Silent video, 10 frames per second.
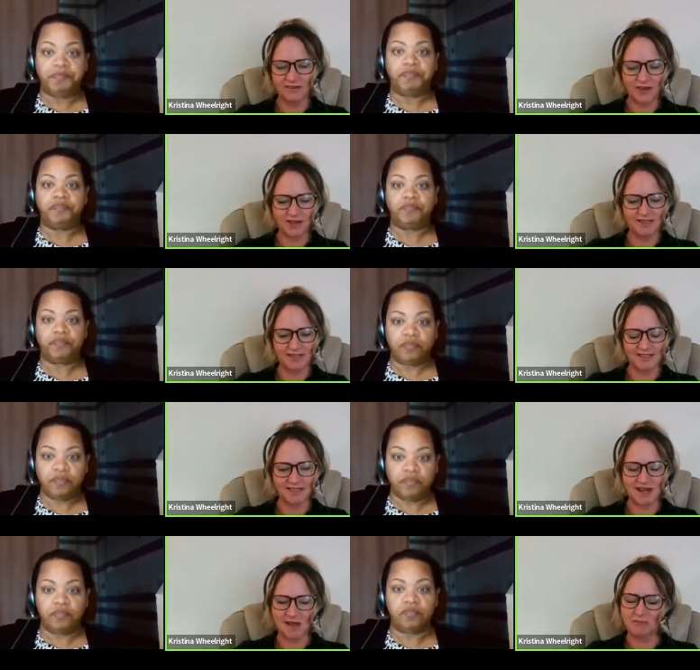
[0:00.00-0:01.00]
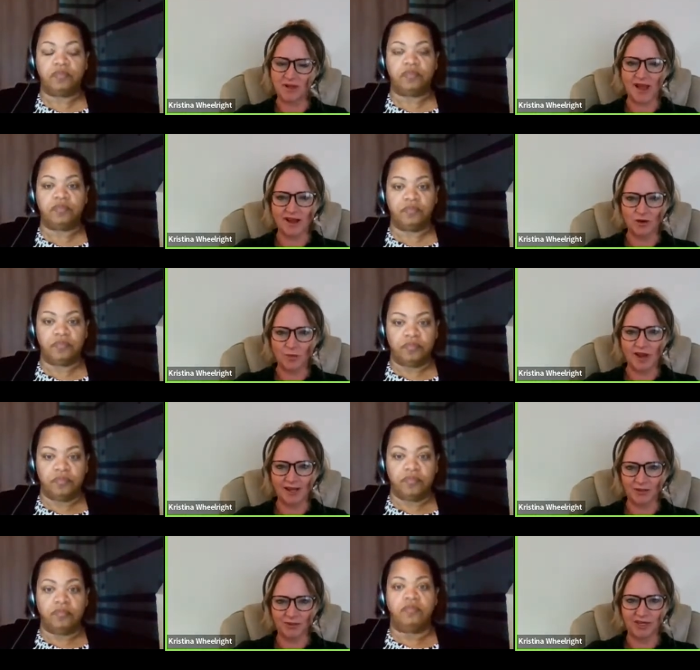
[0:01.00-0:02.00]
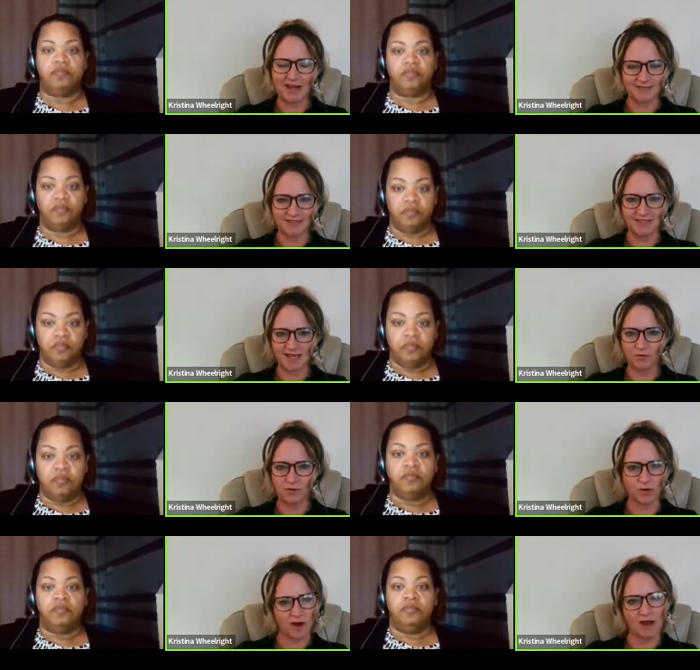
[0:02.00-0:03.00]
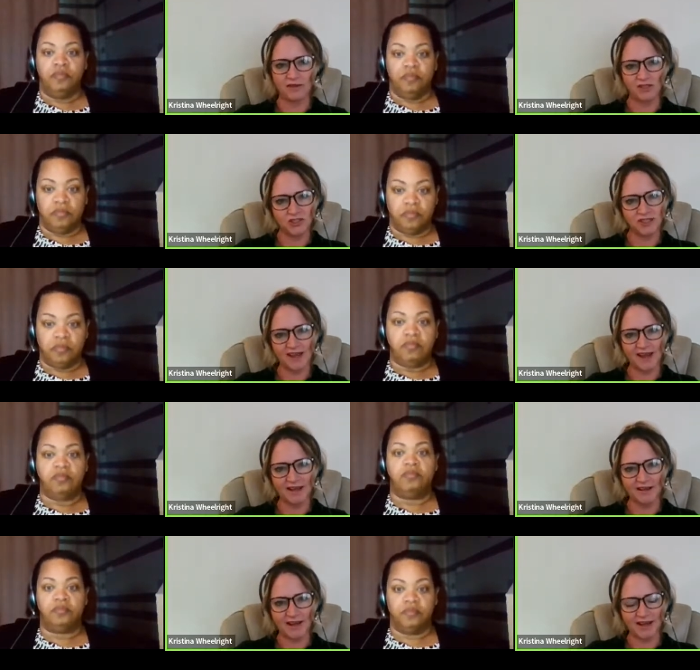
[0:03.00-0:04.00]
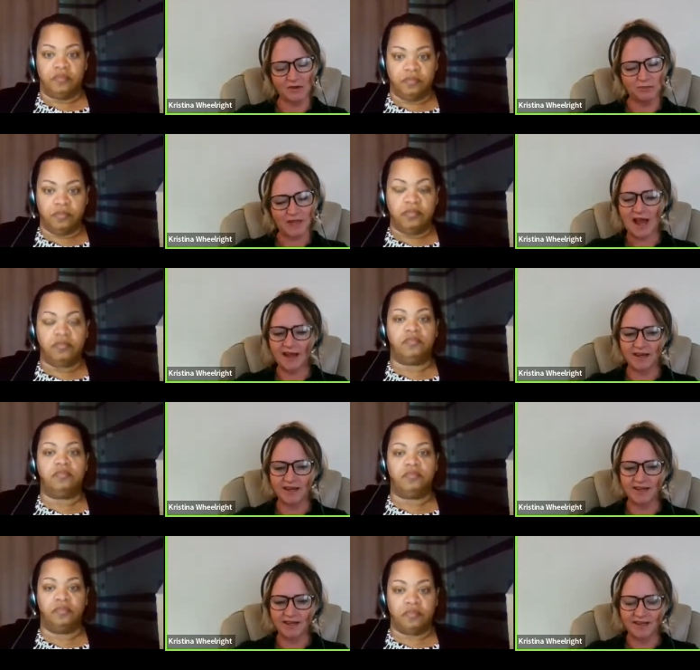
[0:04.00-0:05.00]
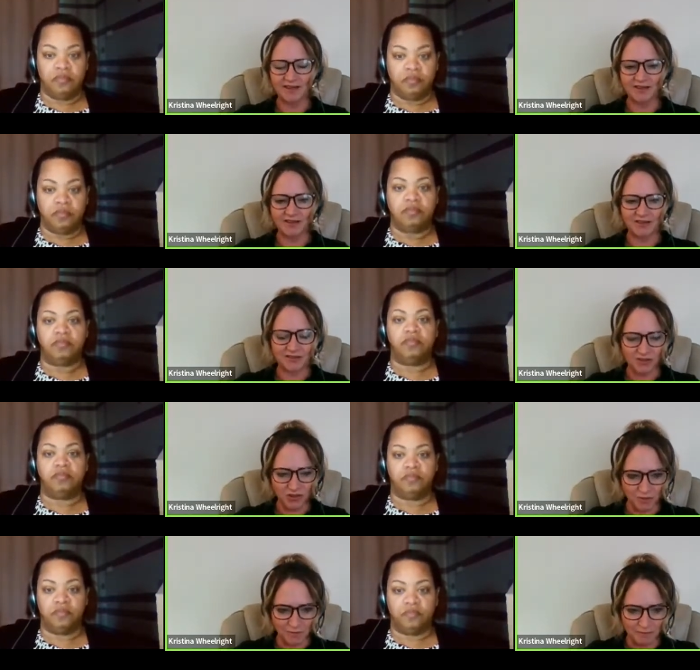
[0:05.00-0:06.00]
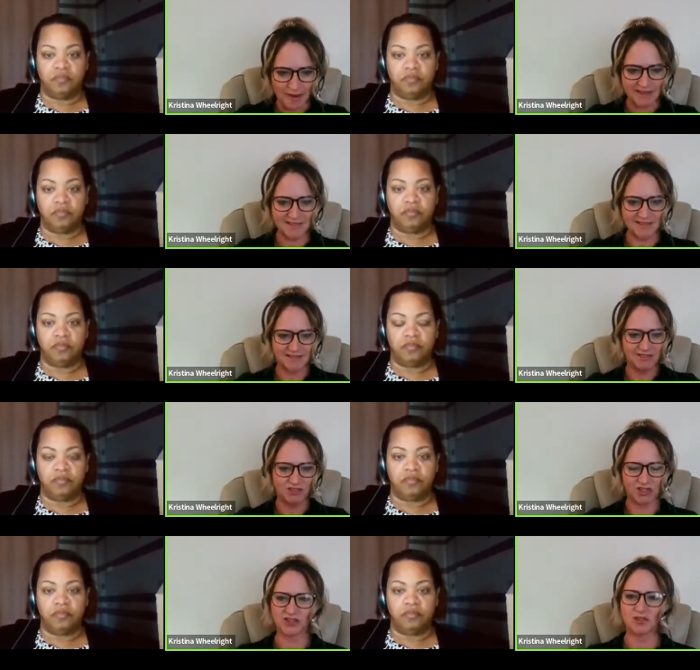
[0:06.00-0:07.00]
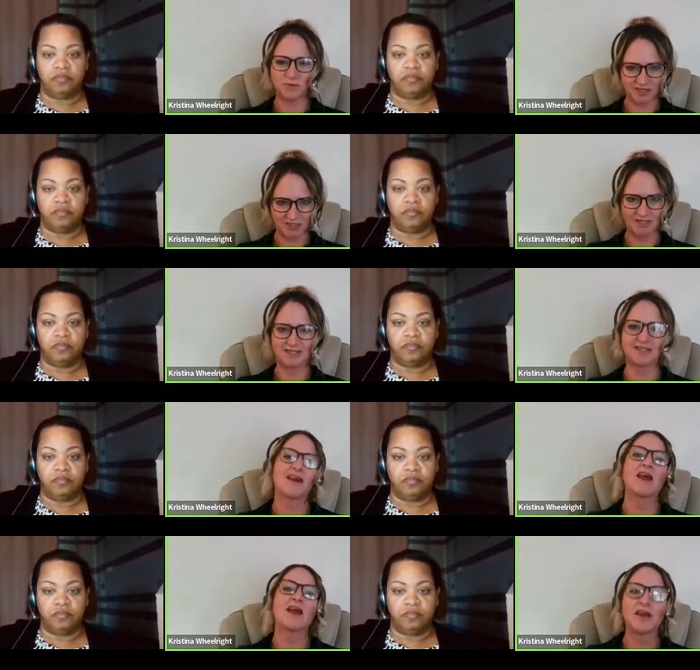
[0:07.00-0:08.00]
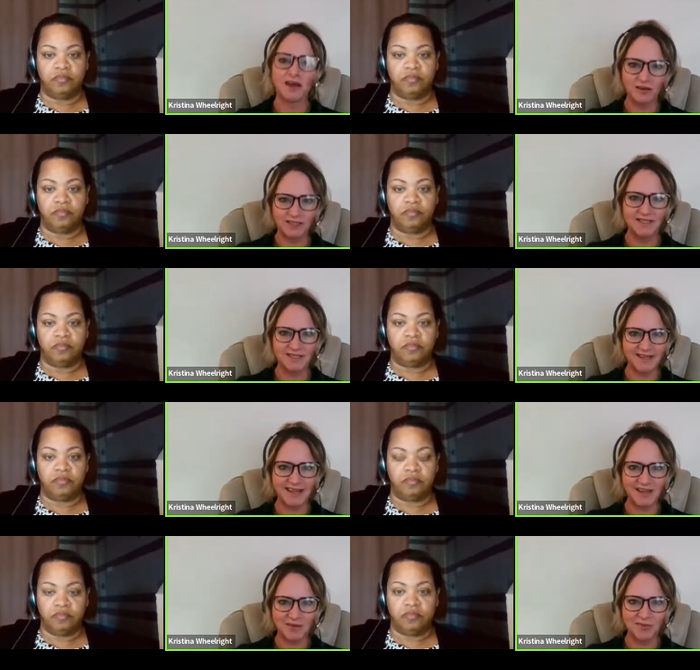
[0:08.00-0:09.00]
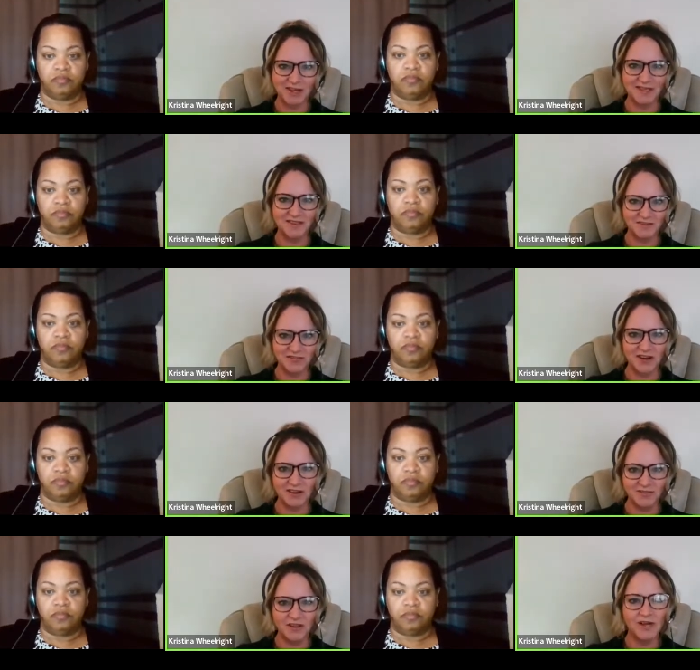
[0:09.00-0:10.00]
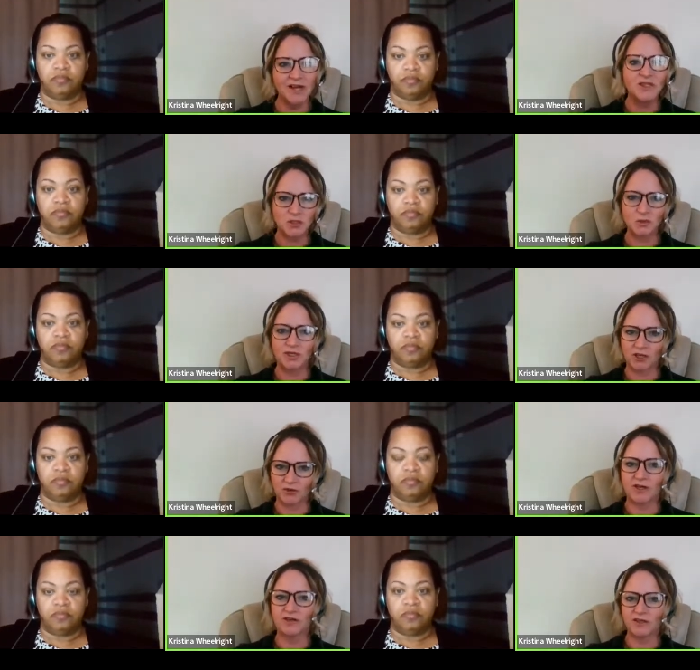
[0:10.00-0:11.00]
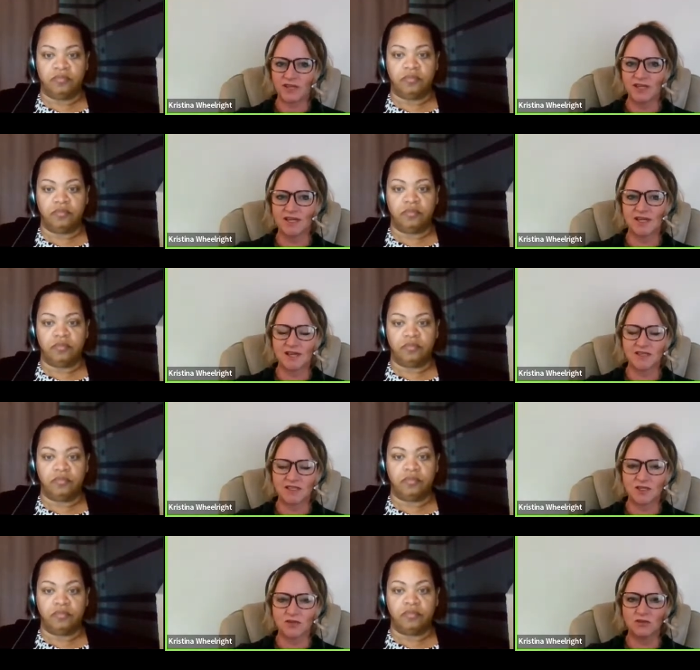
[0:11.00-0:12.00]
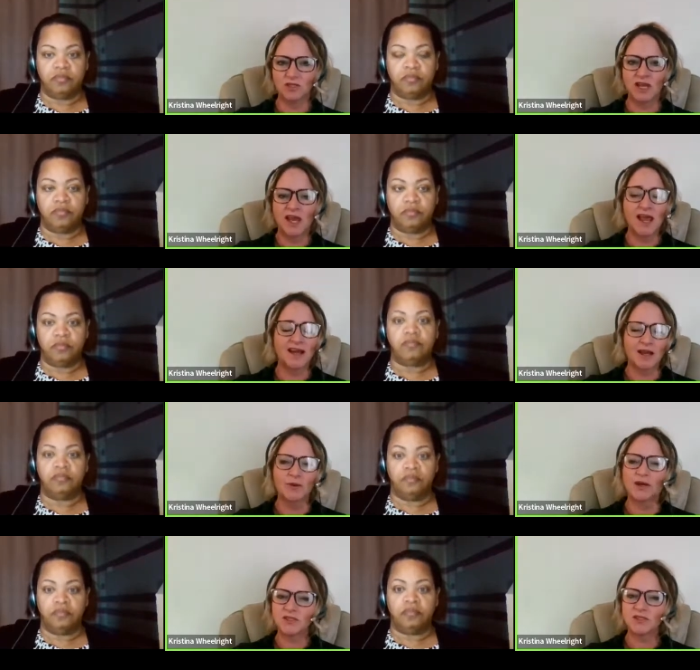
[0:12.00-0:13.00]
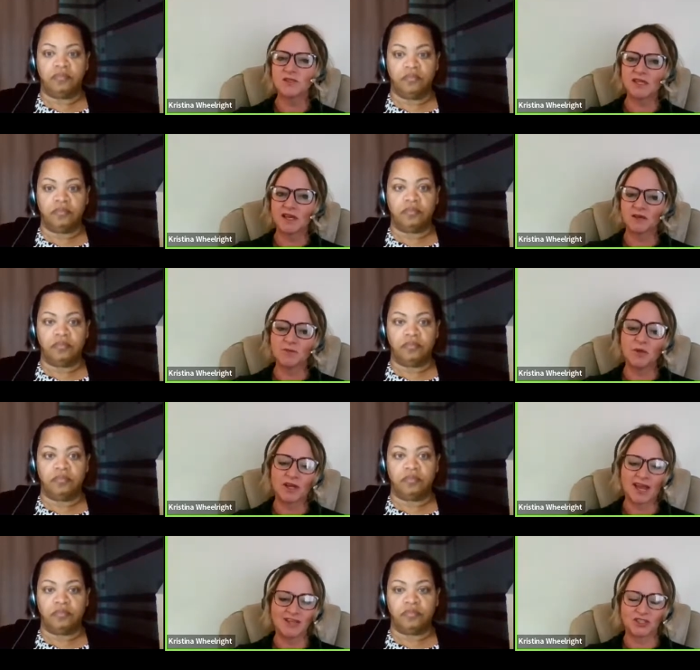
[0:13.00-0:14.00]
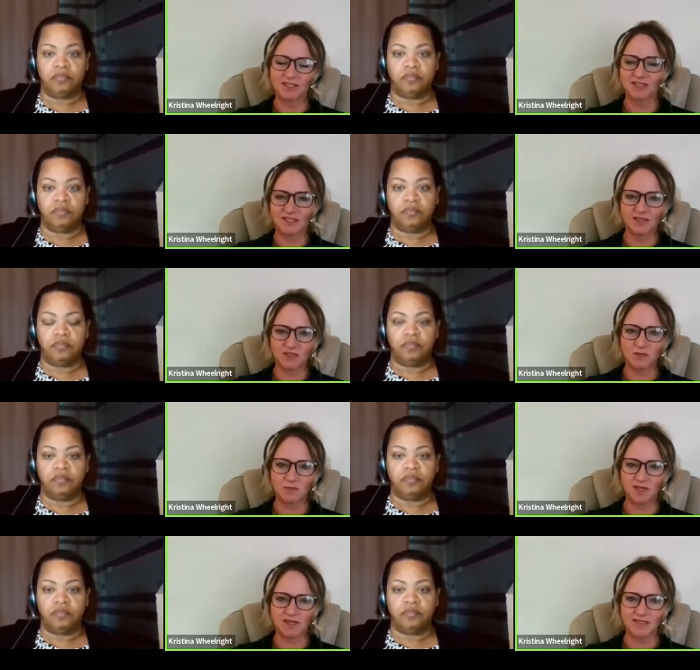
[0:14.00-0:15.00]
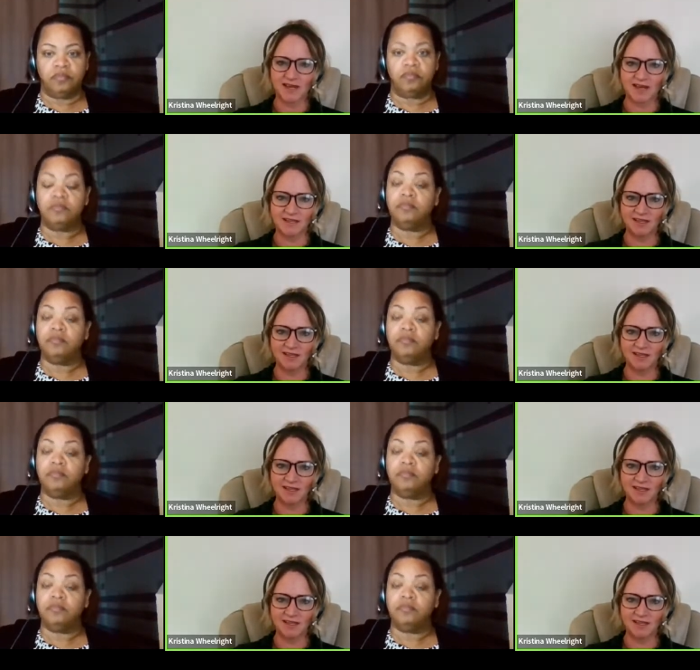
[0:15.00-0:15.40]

Speaker 1: of it, it's not black or white. You really have to take your knowledge set and, and apply your best judgment to the scenario that's taking place in front of you. So, really, critical thinking is huge. And I would also say communication skills, because